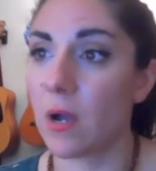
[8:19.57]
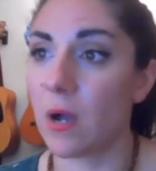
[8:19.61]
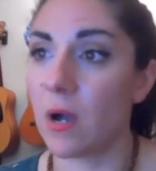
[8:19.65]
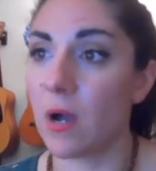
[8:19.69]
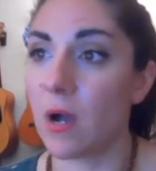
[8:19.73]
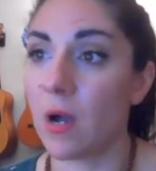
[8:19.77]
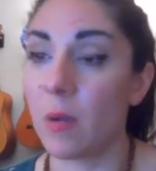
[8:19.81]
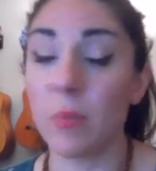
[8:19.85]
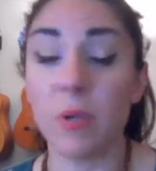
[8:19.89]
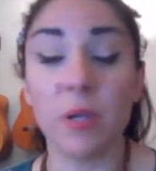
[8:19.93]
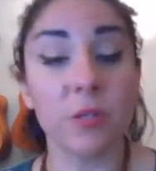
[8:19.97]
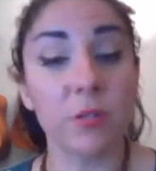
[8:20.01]

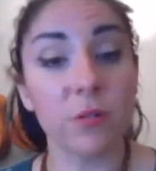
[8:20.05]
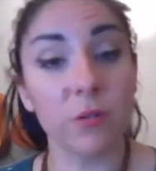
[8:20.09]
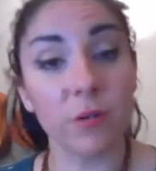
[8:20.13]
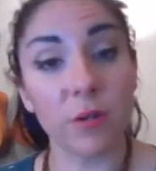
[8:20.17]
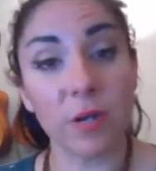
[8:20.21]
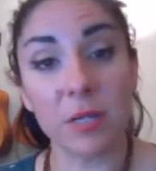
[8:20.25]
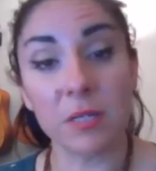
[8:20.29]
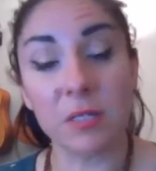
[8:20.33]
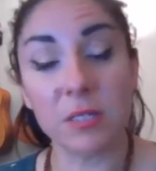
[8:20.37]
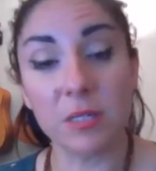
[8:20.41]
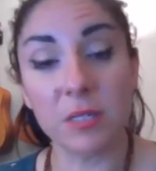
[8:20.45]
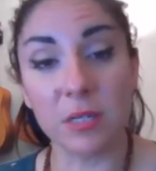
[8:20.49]
And your
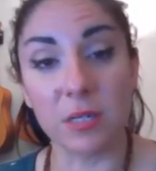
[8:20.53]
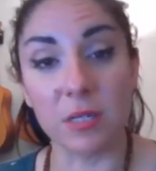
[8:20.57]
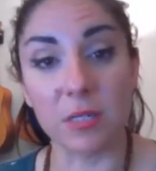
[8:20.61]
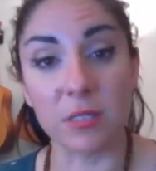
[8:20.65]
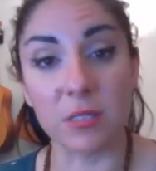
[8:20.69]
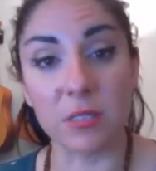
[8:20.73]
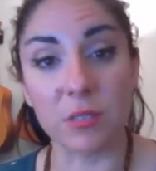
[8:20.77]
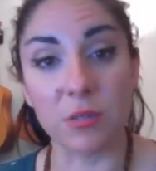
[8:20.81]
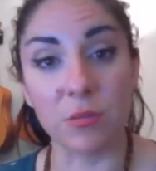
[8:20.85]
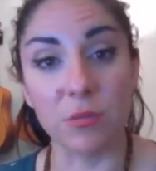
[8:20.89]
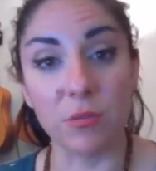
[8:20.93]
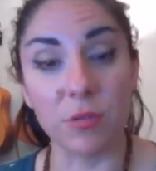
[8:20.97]

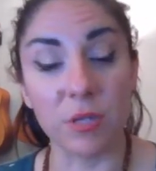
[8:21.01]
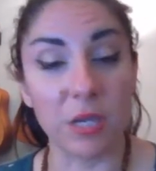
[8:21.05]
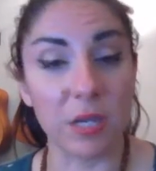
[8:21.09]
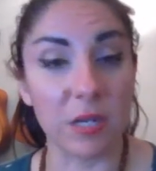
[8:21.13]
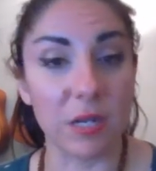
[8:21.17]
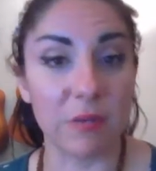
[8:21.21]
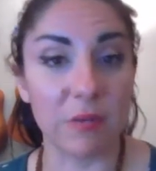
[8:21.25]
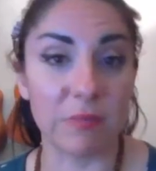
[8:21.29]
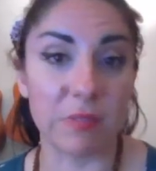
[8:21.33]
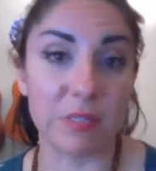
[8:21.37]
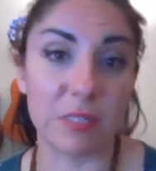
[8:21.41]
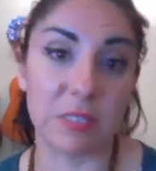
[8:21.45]
ideas. So you
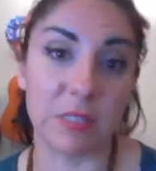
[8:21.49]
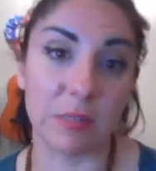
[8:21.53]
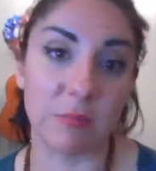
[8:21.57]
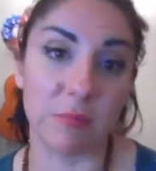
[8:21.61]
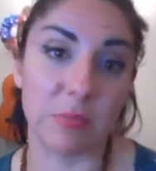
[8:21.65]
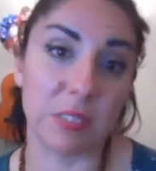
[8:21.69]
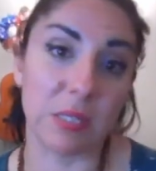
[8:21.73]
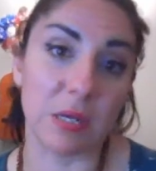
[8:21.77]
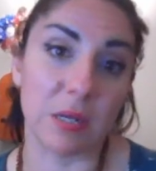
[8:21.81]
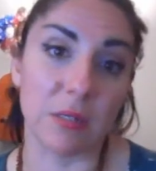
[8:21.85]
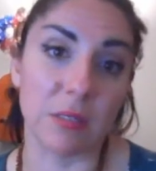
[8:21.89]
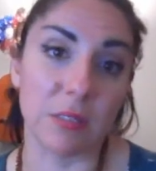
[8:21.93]
can't have the
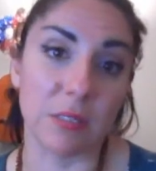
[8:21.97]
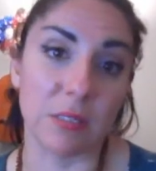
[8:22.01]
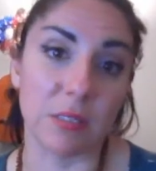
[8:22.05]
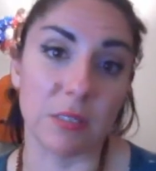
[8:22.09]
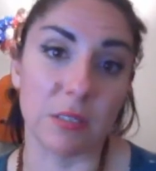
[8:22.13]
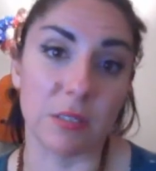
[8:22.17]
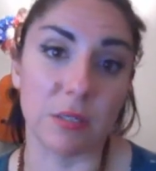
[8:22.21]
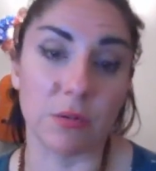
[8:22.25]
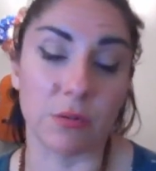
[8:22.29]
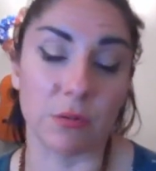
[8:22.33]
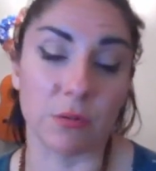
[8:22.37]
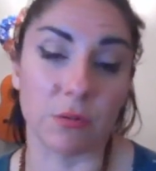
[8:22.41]
same
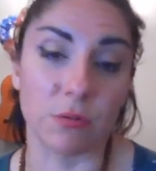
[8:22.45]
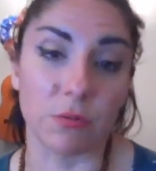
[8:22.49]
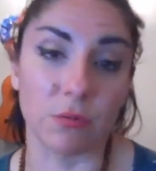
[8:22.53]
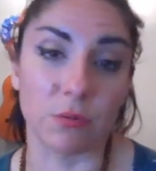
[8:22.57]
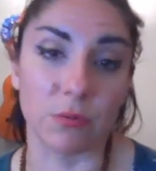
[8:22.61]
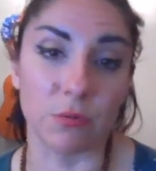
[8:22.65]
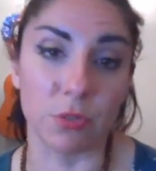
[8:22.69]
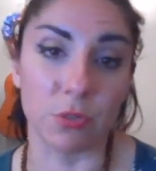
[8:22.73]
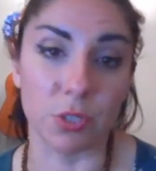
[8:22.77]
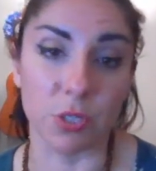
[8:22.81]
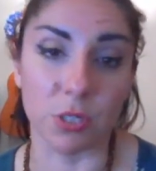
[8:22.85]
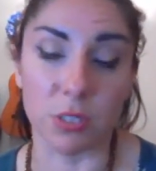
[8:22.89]
sentences in your
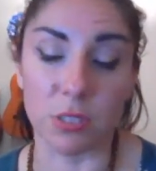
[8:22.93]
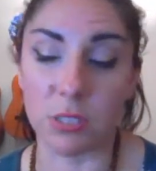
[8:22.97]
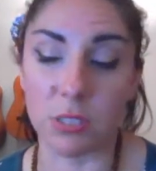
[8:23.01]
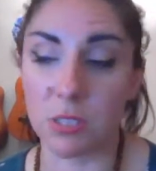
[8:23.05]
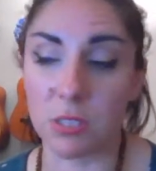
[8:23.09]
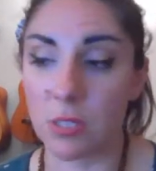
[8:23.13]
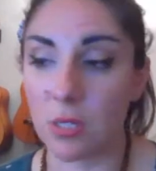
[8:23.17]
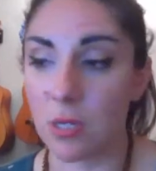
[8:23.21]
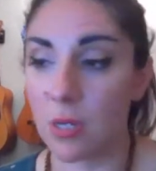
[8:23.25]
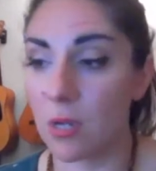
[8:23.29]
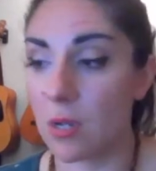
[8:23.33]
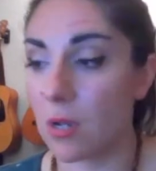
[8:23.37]

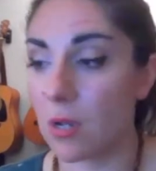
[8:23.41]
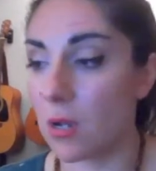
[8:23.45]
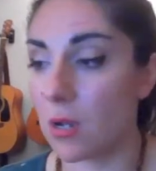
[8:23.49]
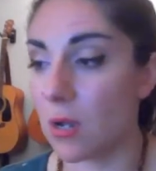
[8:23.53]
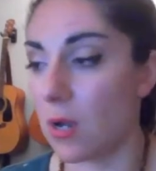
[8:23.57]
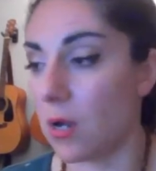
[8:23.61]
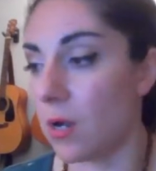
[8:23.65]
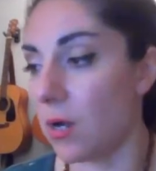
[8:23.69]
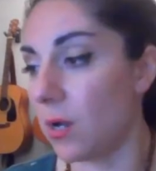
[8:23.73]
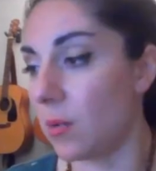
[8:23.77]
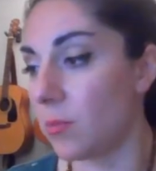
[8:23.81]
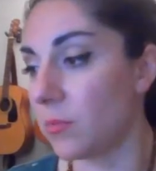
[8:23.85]
conclusions.
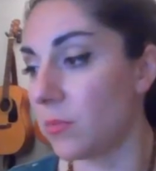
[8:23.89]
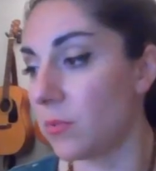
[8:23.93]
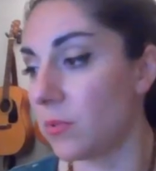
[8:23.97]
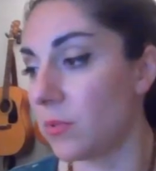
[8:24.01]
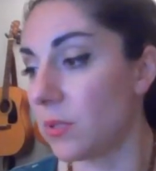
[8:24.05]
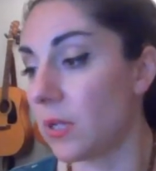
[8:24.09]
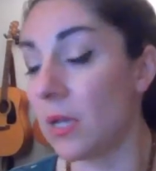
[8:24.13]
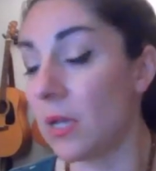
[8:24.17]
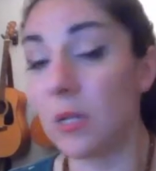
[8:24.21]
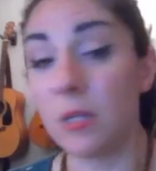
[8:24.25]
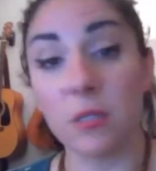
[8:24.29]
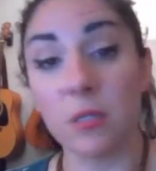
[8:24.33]

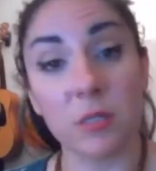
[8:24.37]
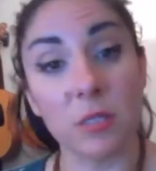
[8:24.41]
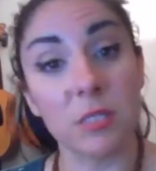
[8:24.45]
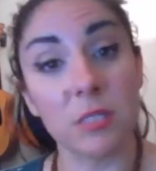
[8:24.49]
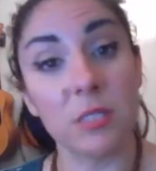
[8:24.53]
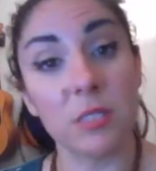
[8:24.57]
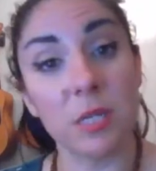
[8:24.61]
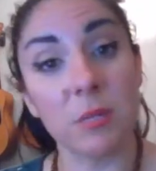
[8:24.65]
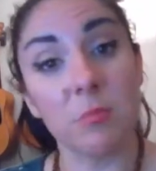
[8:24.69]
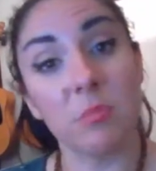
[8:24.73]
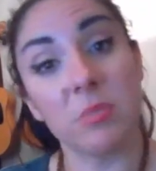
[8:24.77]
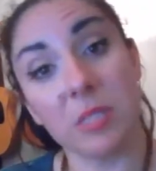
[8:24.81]
And the
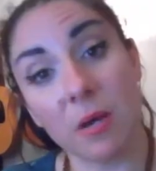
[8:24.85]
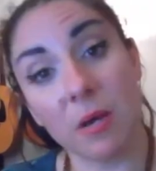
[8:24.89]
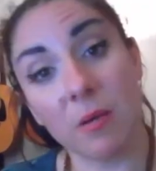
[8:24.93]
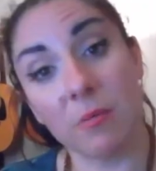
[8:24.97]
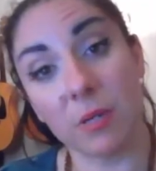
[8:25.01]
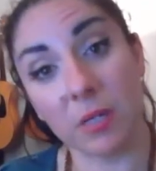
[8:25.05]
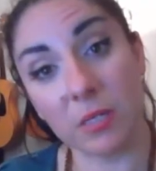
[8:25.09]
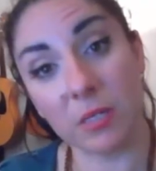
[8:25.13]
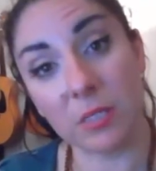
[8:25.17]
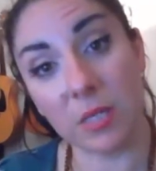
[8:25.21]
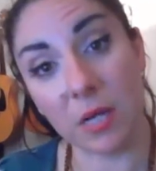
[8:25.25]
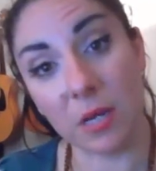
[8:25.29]
same
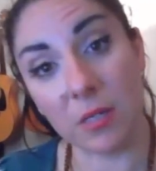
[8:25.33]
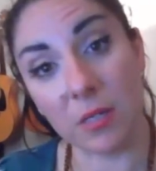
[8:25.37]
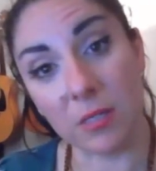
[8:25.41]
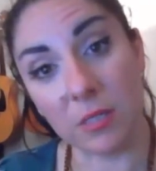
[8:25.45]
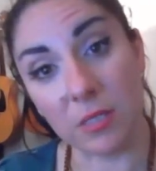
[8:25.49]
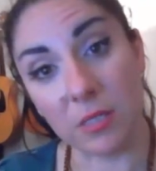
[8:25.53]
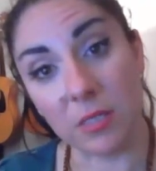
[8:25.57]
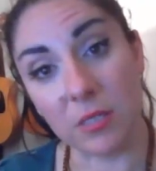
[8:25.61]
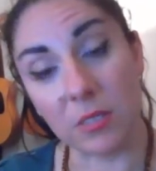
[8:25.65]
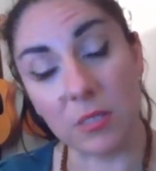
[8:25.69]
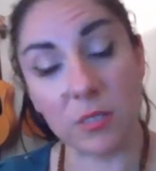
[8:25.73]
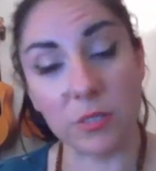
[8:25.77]
sounding
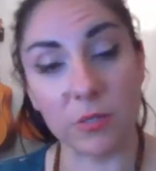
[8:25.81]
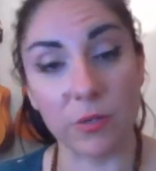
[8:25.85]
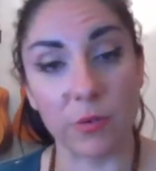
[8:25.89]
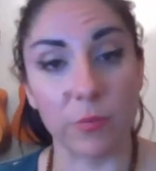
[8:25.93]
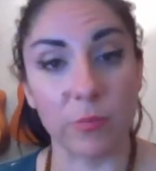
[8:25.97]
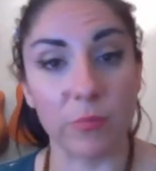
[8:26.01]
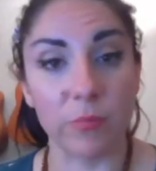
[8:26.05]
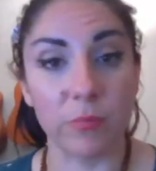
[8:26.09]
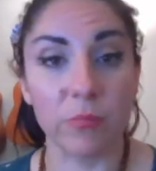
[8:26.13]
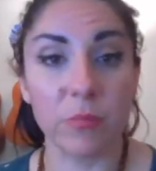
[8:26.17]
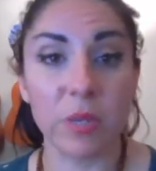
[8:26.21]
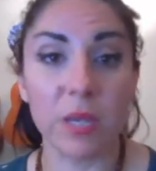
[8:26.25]
sentences.
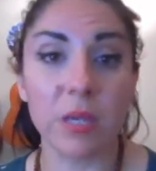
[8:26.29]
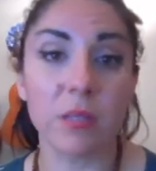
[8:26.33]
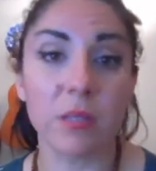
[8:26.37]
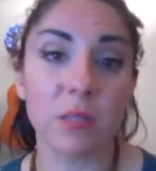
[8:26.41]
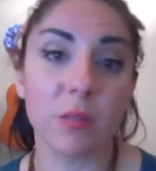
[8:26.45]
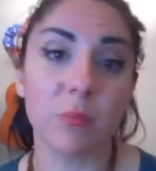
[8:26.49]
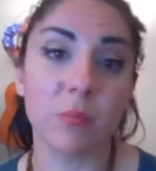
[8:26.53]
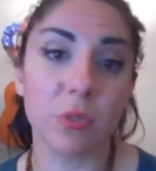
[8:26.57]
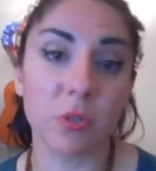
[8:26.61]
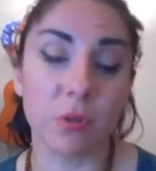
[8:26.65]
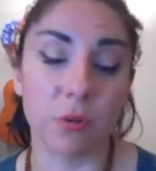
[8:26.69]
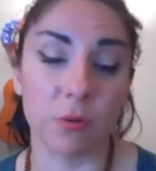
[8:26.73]
So make
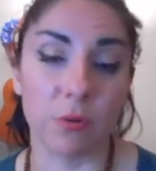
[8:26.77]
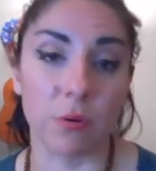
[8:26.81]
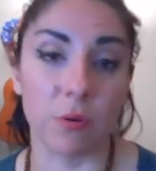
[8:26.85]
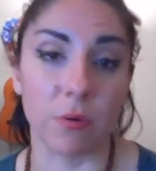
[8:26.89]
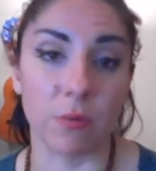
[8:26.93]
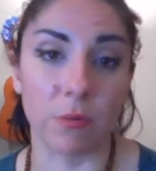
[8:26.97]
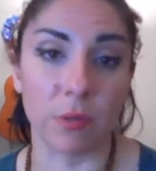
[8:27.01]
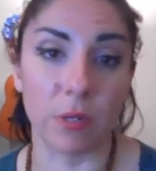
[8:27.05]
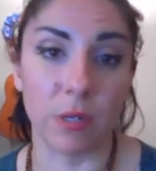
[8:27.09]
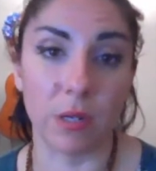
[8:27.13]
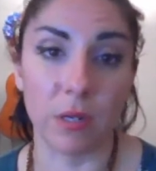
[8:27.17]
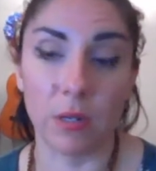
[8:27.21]
them your
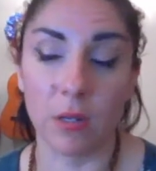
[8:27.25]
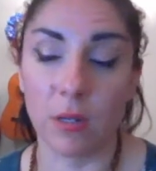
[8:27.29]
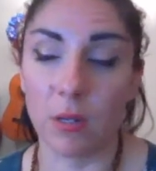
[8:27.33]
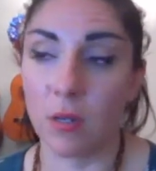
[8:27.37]
own.